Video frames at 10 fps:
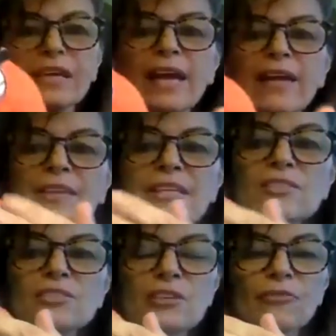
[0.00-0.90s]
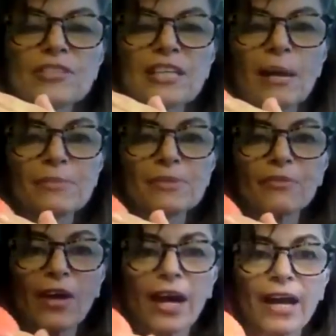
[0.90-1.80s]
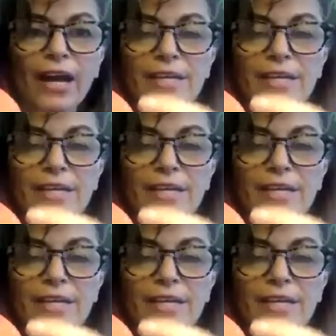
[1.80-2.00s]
And these are different types of eyes.